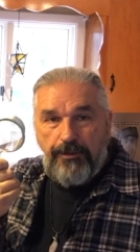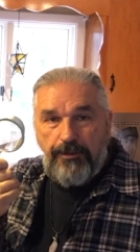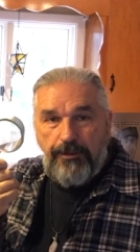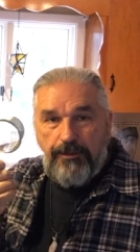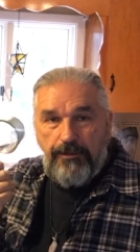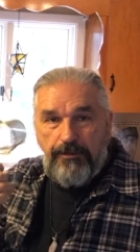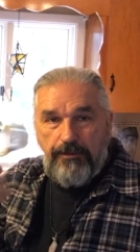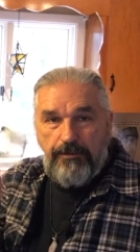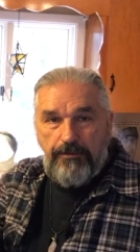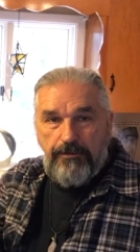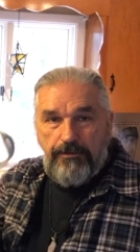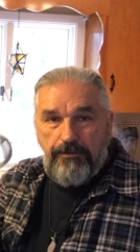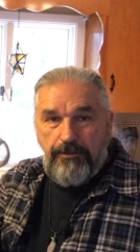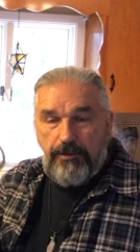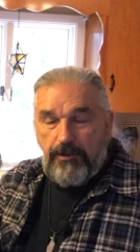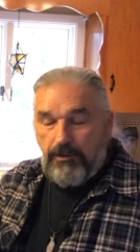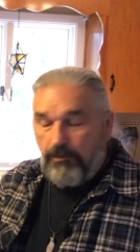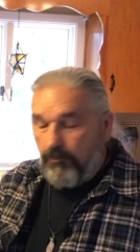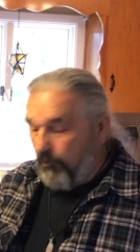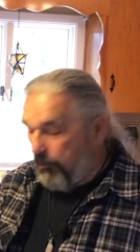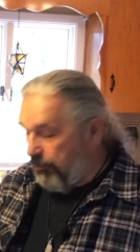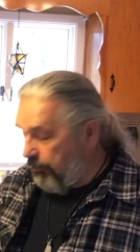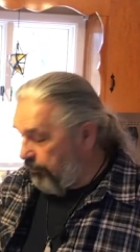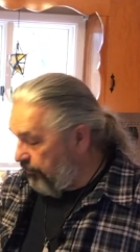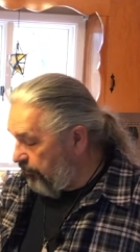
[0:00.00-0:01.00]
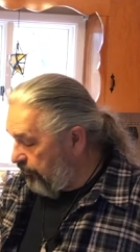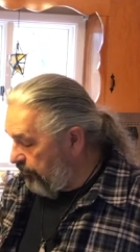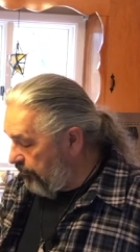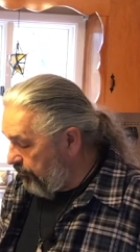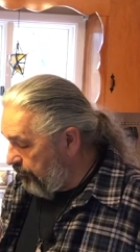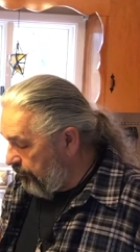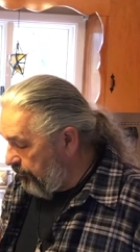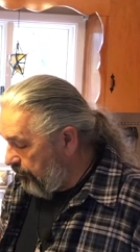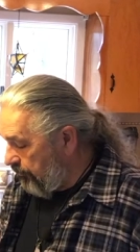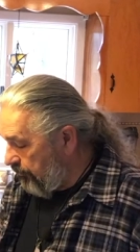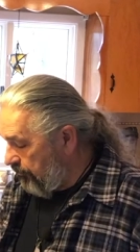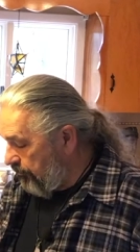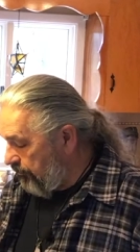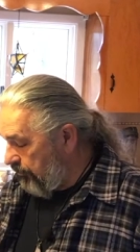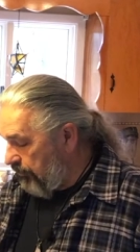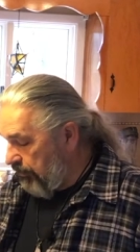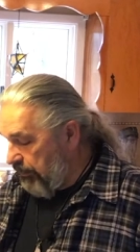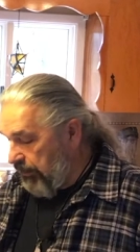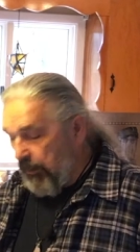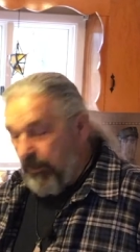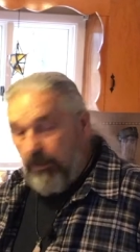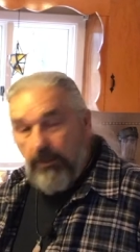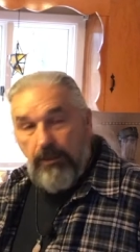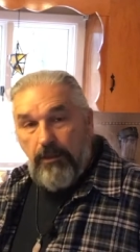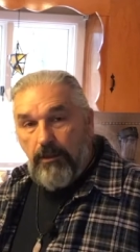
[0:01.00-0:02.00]
here that I'm going to use.
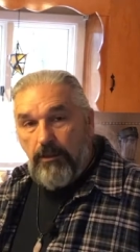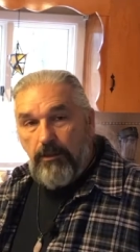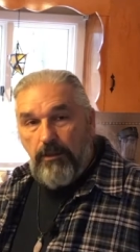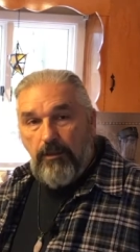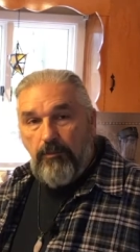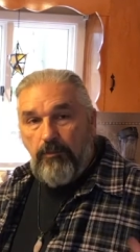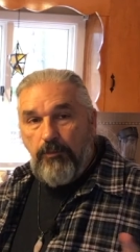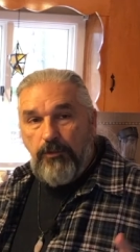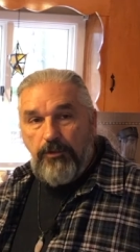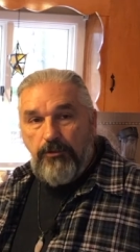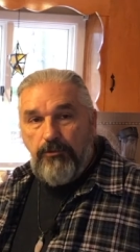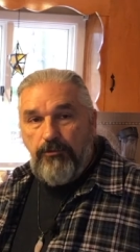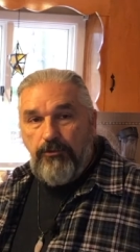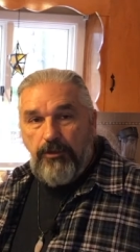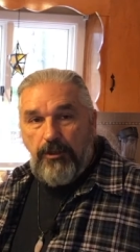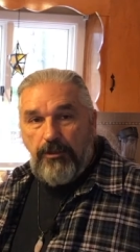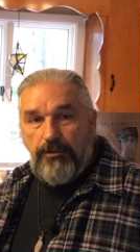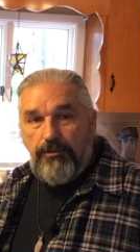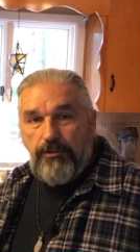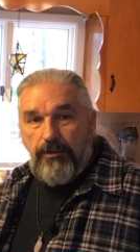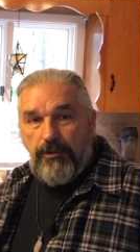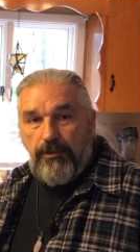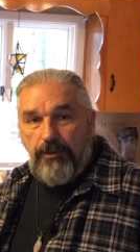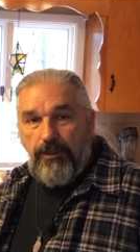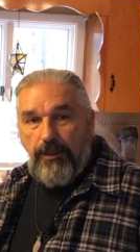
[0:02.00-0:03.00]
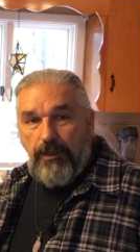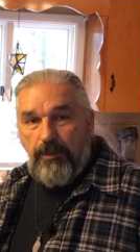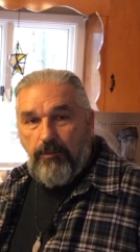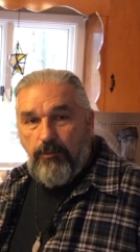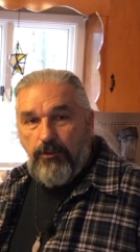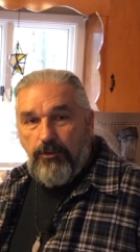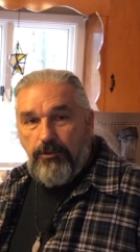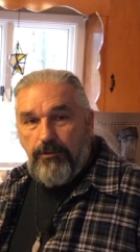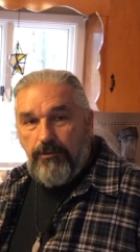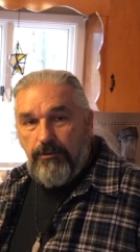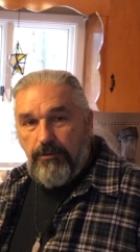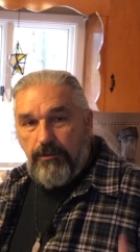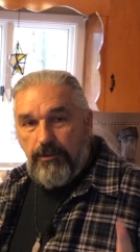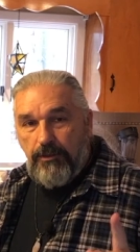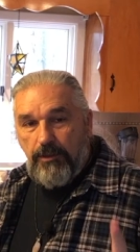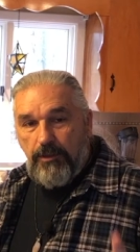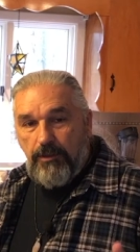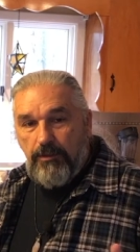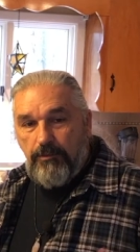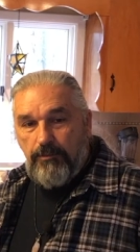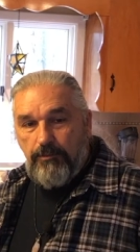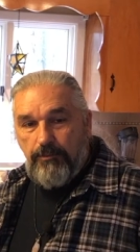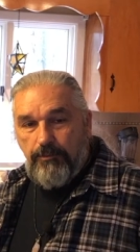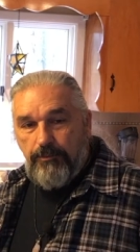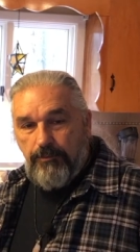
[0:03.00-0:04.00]
I'm going to adjust the camera and
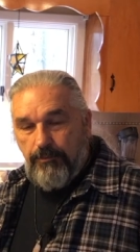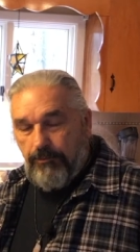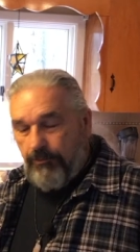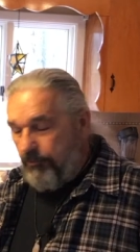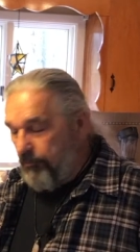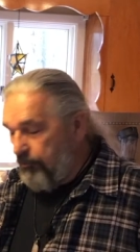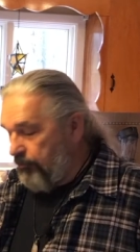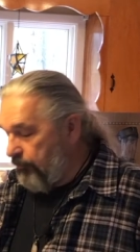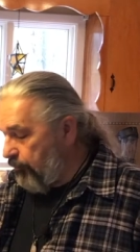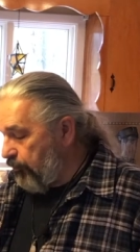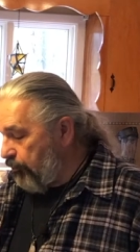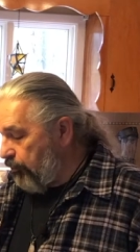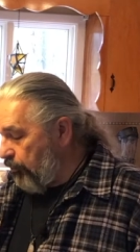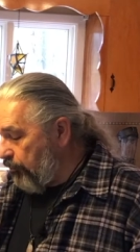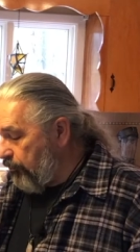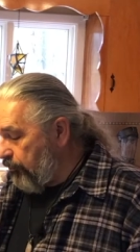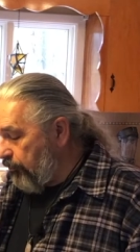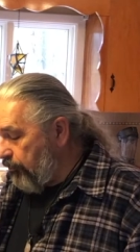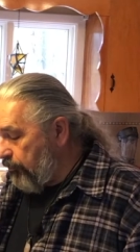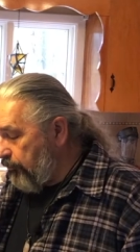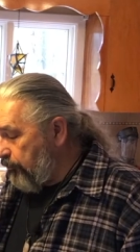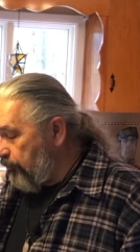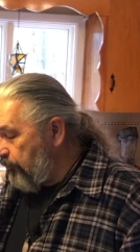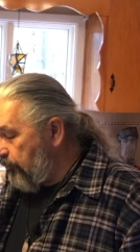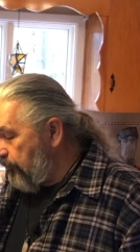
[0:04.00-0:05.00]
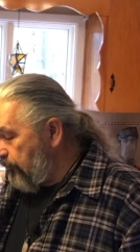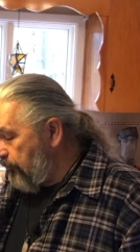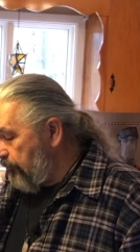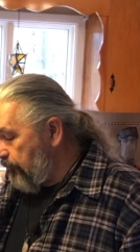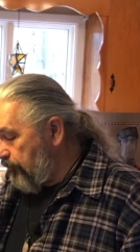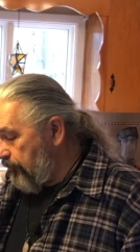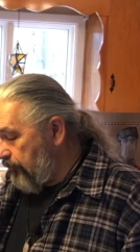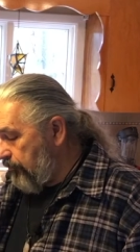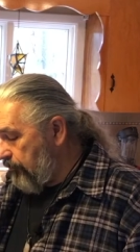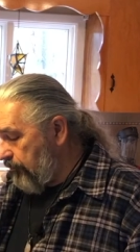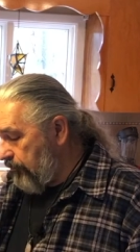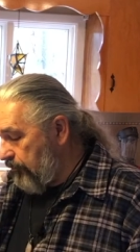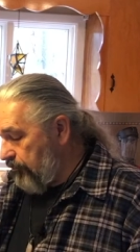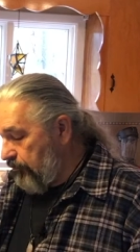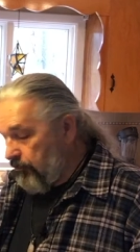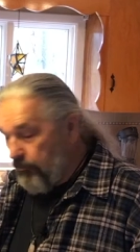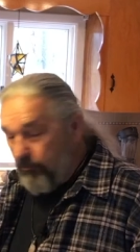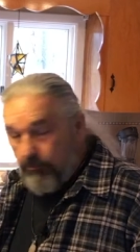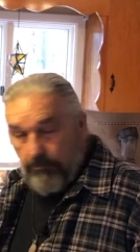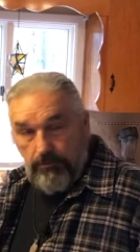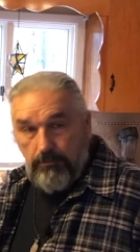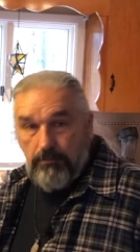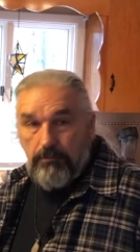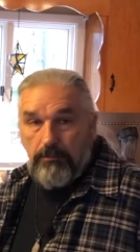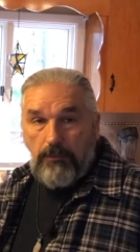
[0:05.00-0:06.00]
I'll show you
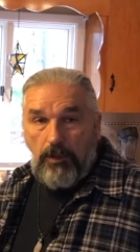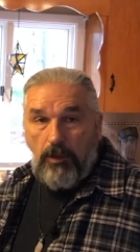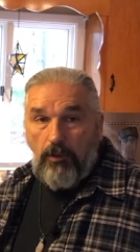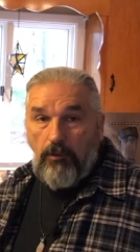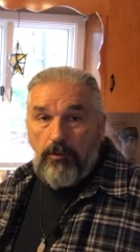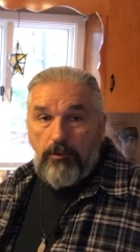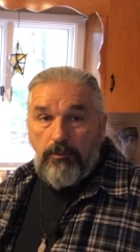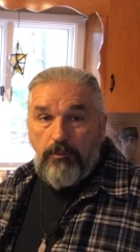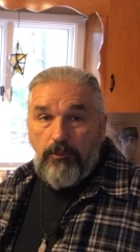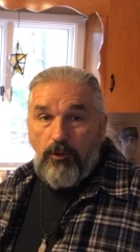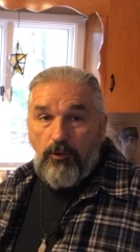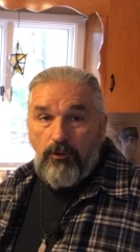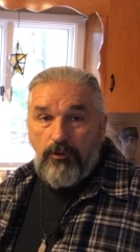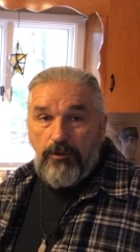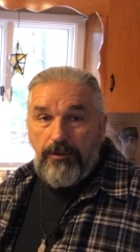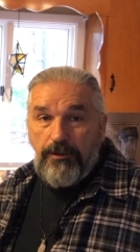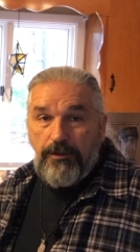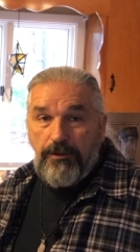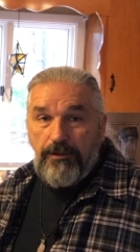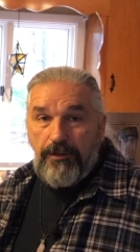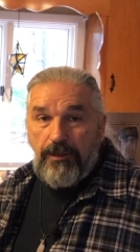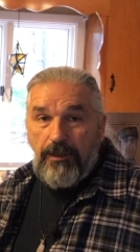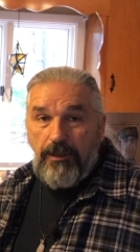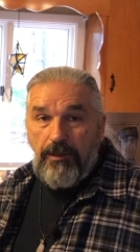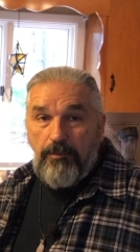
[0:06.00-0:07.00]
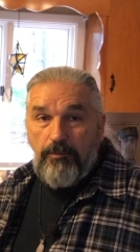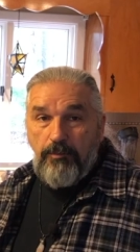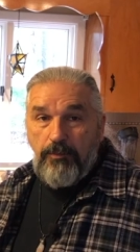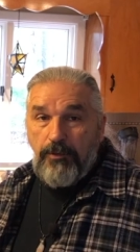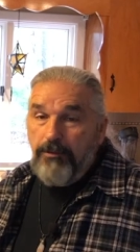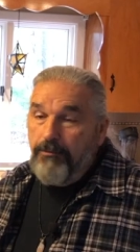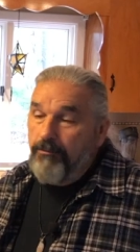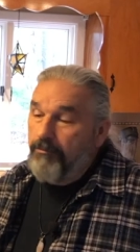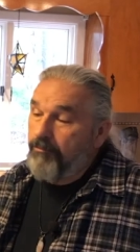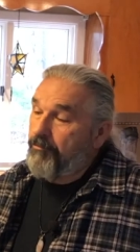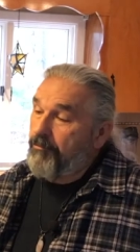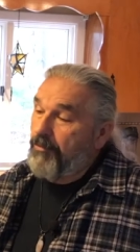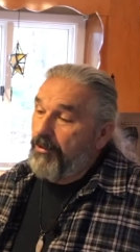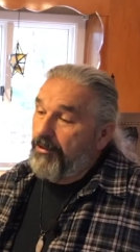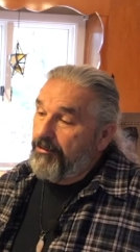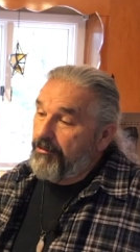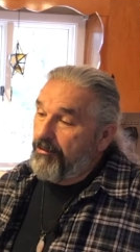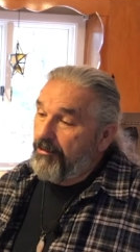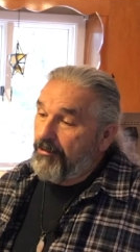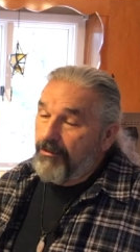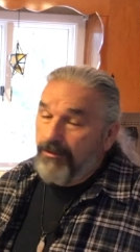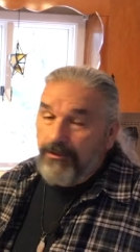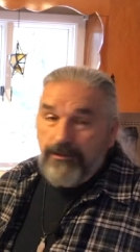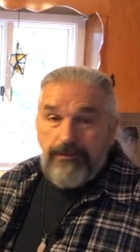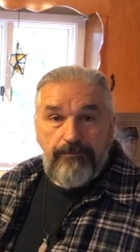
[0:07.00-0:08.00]
how I pour it in the cup.
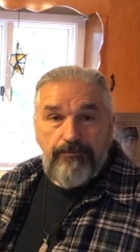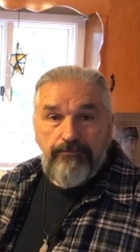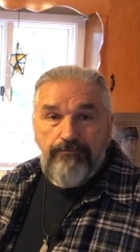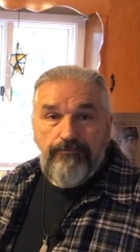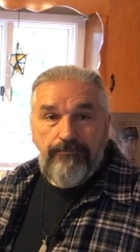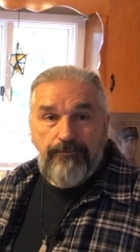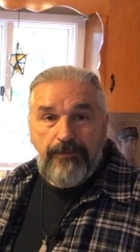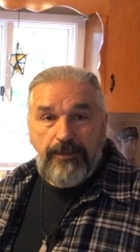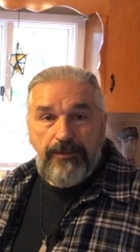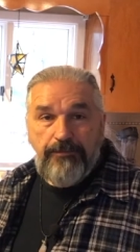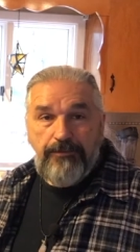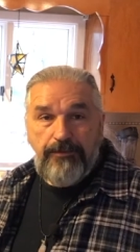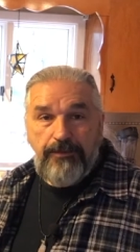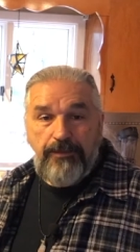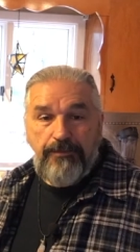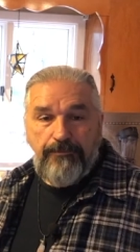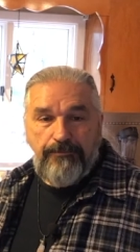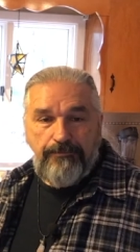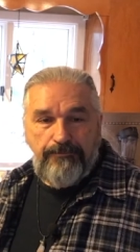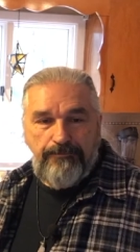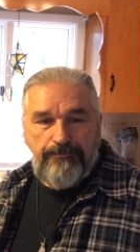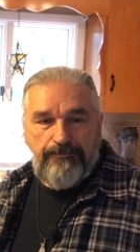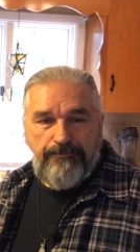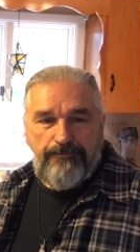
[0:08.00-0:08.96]
Basically, that's it.